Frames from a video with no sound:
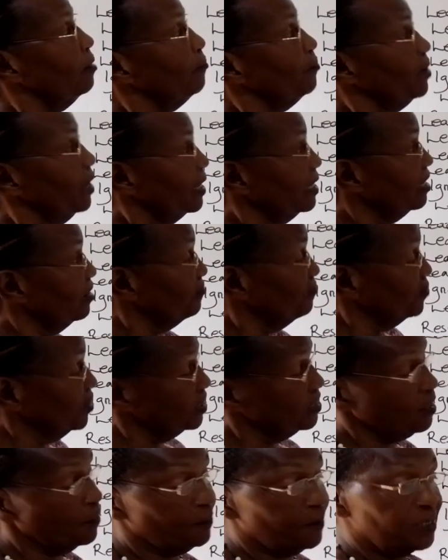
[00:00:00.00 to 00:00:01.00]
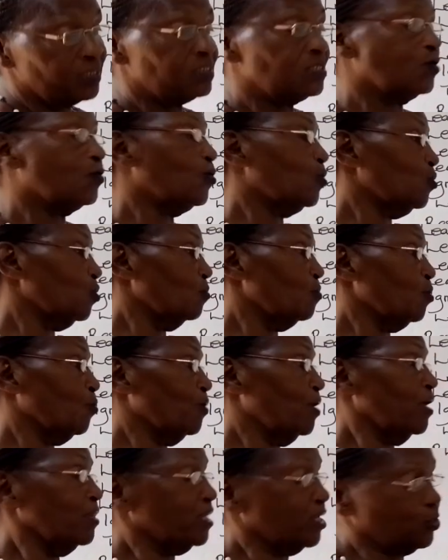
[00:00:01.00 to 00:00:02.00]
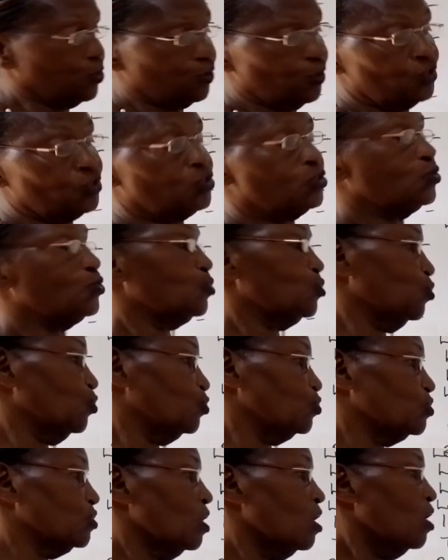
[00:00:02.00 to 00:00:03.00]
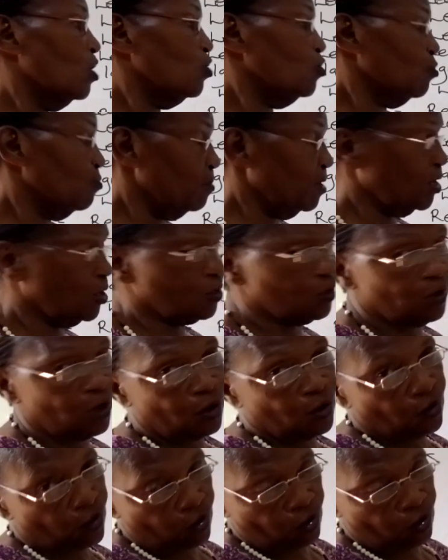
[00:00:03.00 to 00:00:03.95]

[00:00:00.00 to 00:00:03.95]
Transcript: We are in a free enterprise economy where the choice is yours. You make your